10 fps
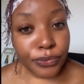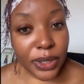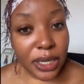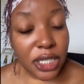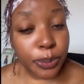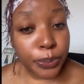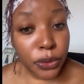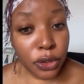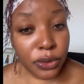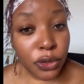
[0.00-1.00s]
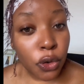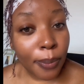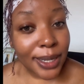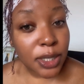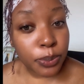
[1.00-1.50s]
Spur
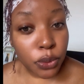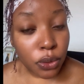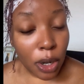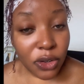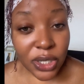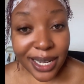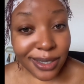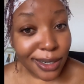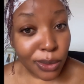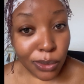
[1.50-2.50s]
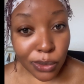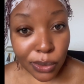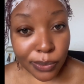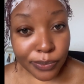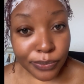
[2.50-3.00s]
skulma is buro. Change lot.
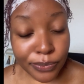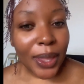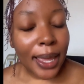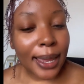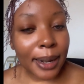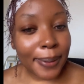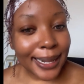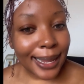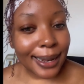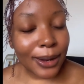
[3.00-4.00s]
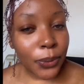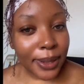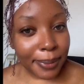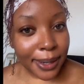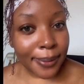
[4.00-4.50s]
Re batla le rute
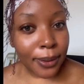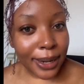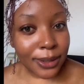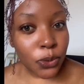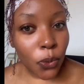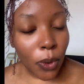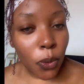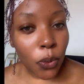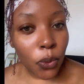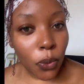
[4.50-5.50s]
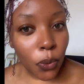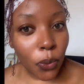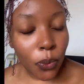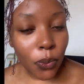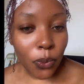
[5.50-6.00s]
bana ba rona sekgowa ko ntlong.
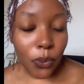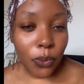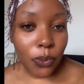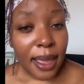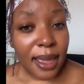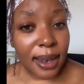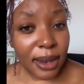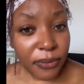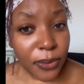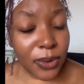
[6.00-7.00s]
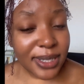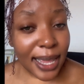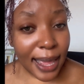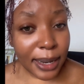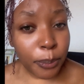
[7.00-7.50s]
Le fokotse
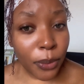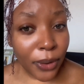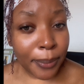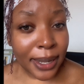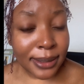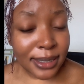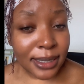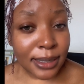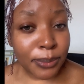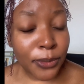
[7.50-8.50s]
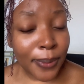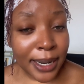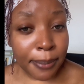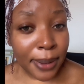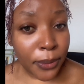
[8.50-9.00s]
unemployment mo baneng
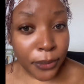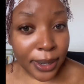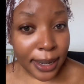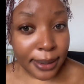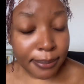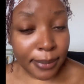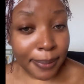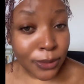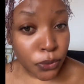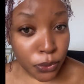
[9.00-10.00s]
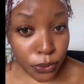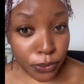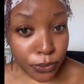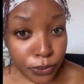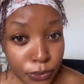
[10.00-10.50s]
ba rona ba bantsho.
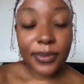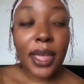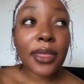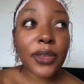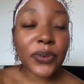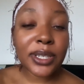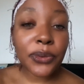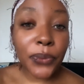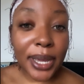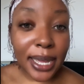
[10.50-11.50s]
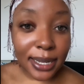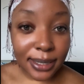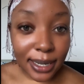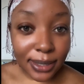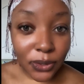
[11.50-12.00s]
The reason why I
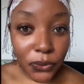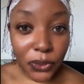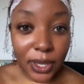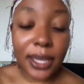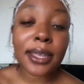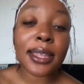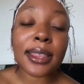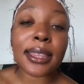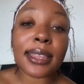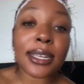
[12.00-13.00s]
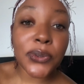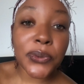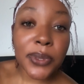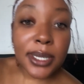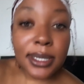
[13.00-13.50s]
say it's a good thing that they
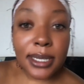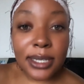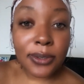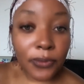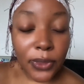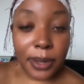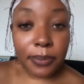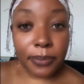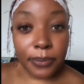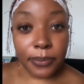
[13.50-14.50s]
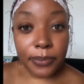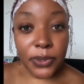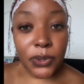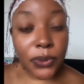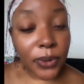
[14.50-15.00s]
this is for them
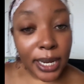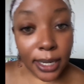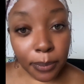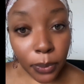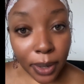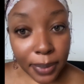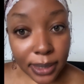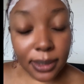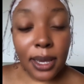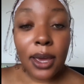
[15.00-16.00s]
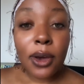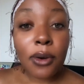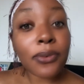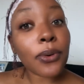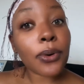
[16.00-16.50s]
to create employment
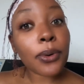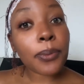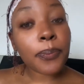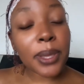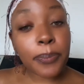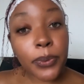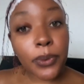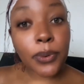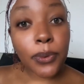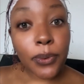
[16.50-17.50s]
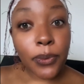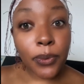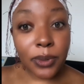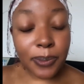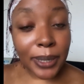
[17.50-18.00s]
for people
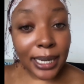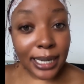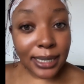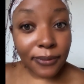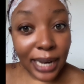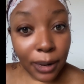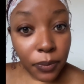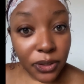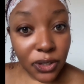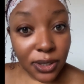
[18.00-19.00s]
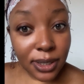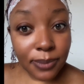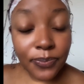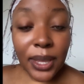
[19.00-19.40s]
who speak native languages.